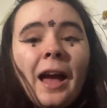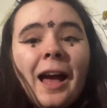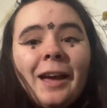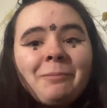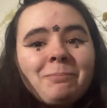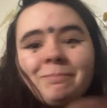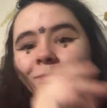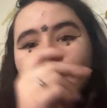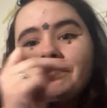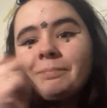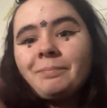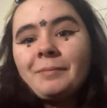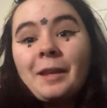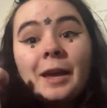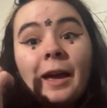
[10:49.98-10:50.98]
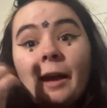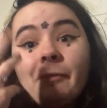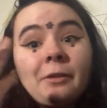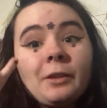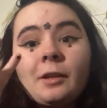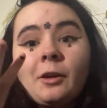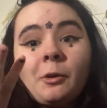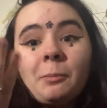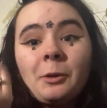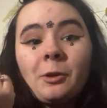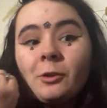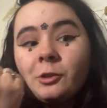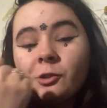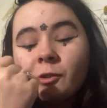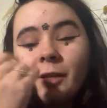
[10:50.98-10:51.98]
I I really hope
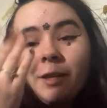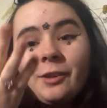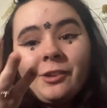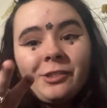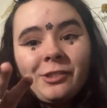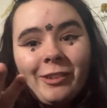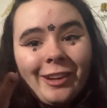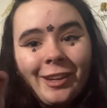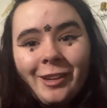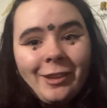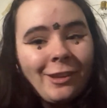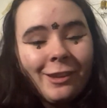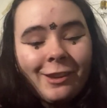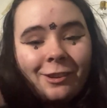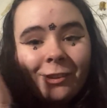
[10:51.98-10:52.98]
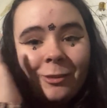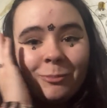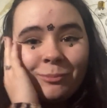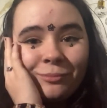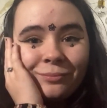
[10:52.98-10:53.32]
you're enjoying your drink, you know?